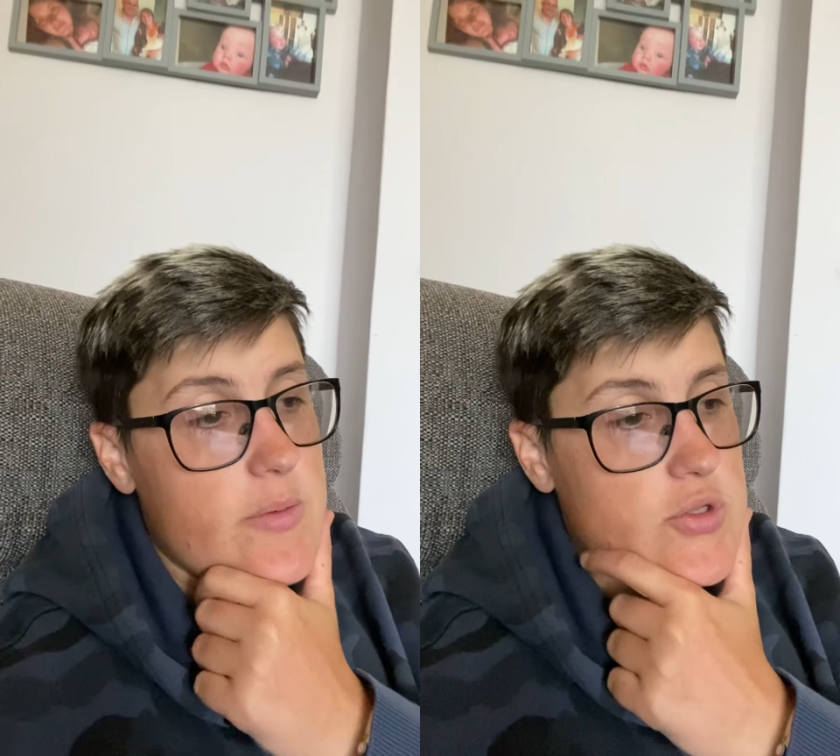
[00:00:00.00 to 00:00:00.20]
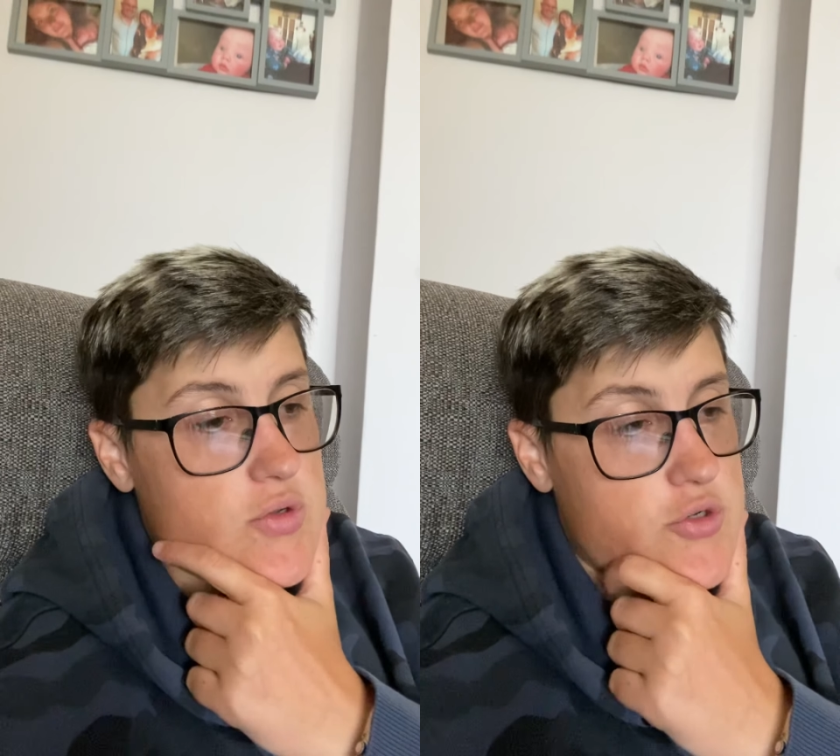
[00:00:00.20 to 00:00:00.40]

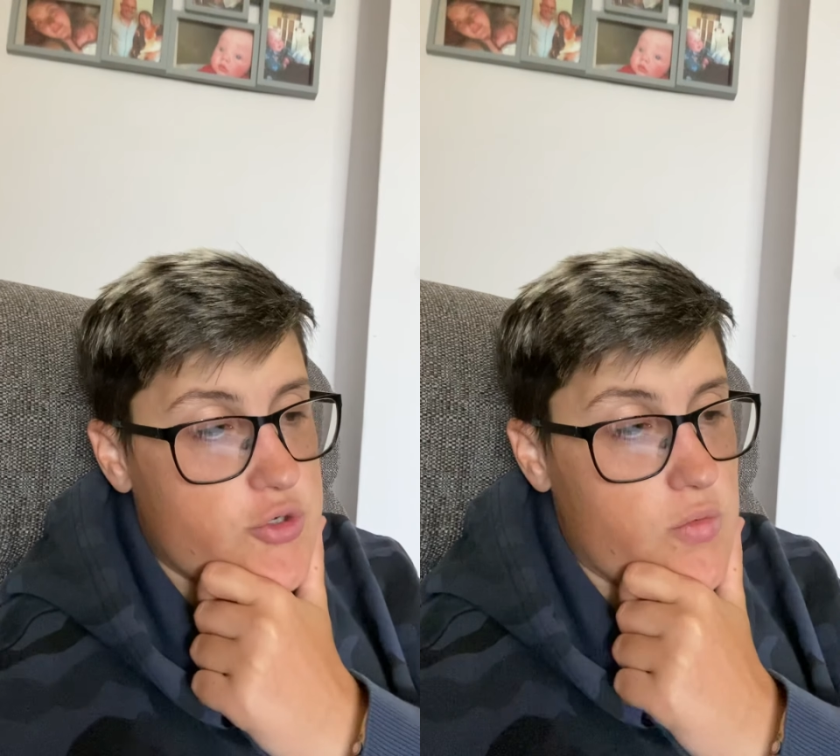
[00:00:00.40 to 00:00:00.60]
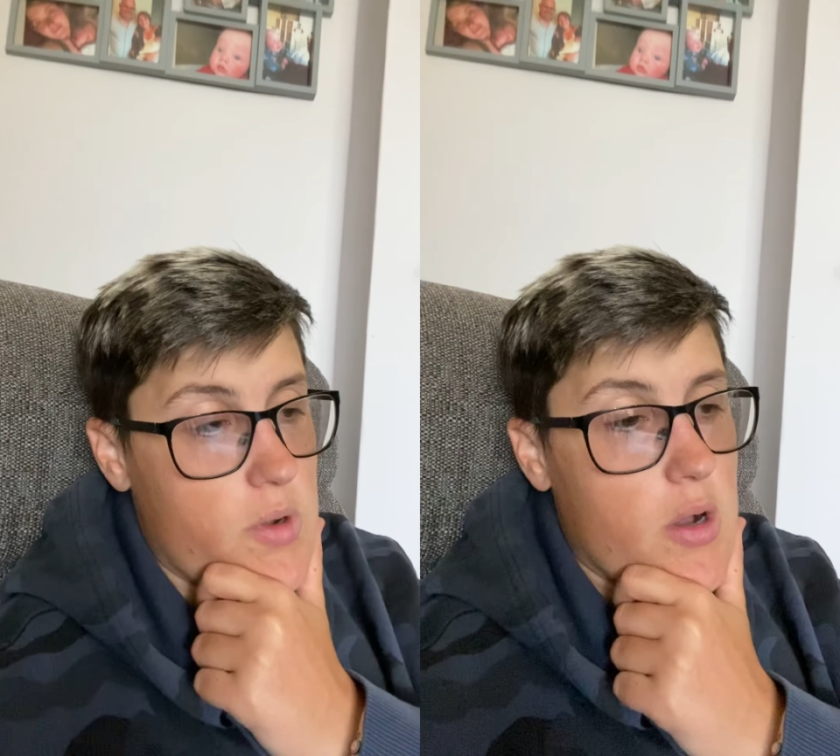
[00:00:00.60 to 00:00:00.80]
been doing a
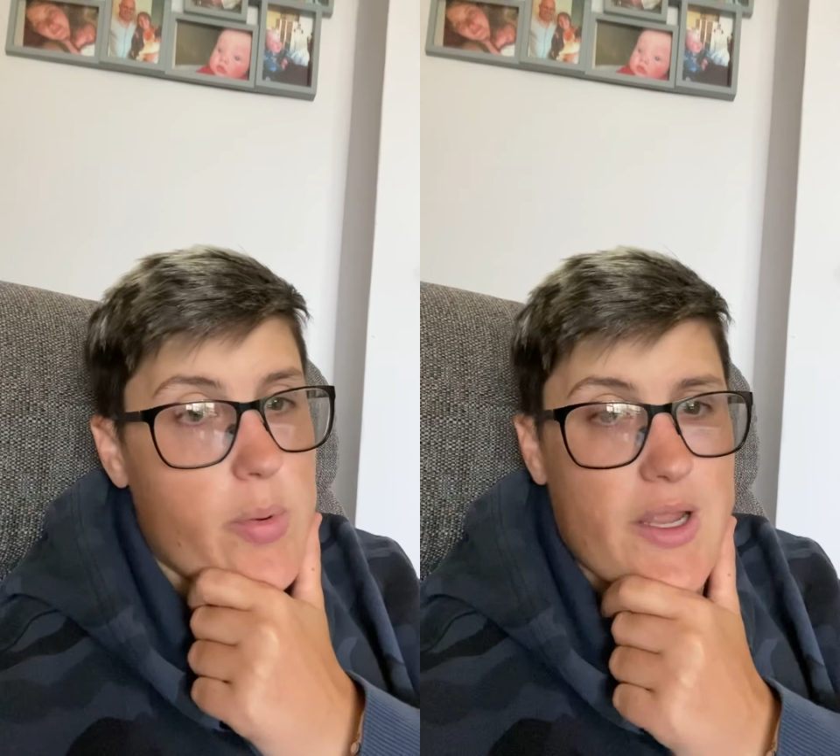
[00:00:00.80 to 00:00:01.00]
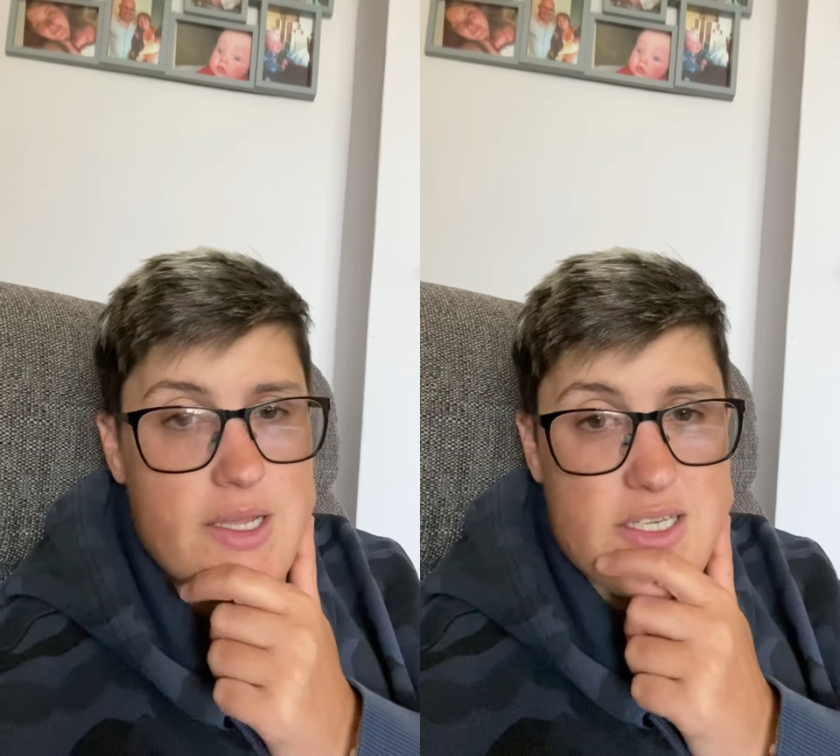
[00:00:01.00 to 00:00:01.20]
short while,
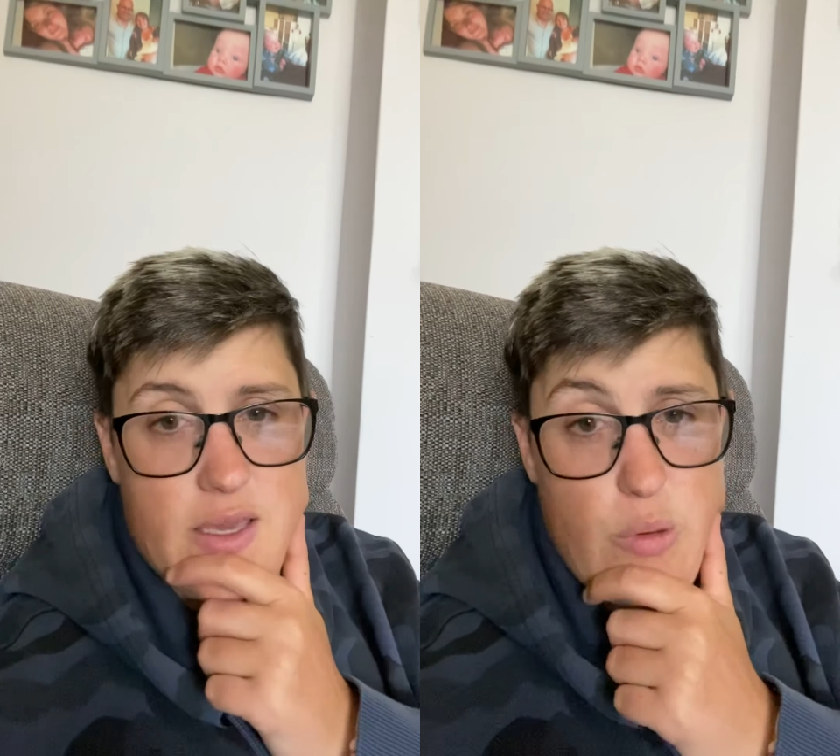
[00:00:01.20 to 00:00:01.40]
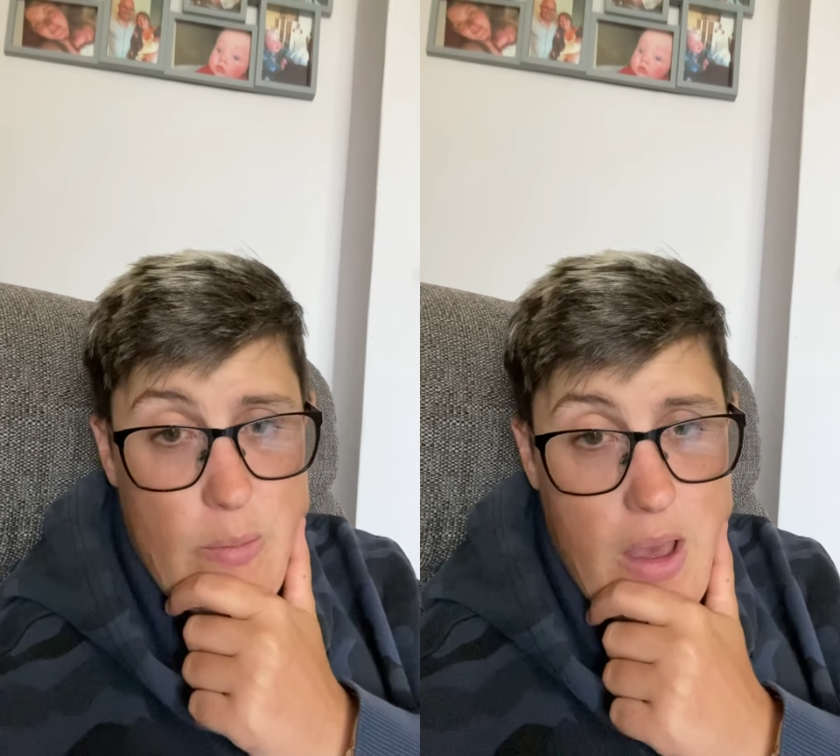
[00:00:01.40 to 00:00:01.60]
but I need to
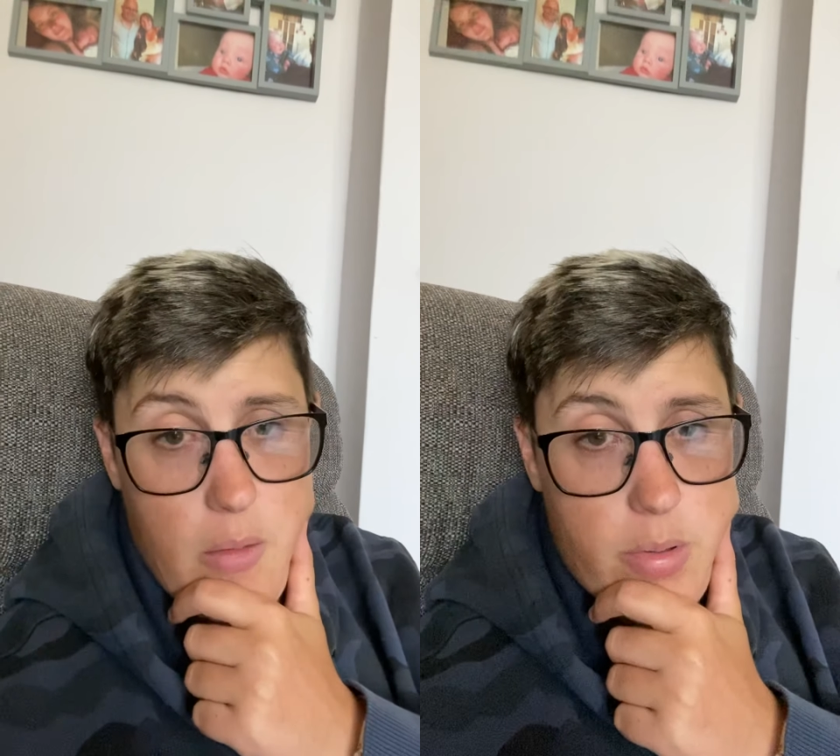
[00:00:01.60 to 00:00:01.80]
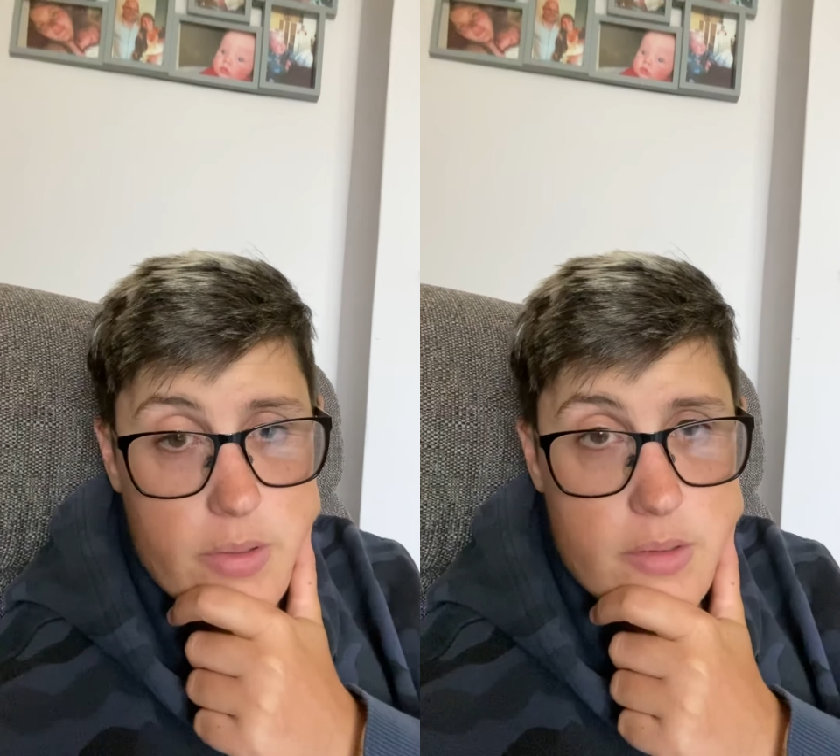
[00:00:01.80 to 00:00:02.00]
keep them up,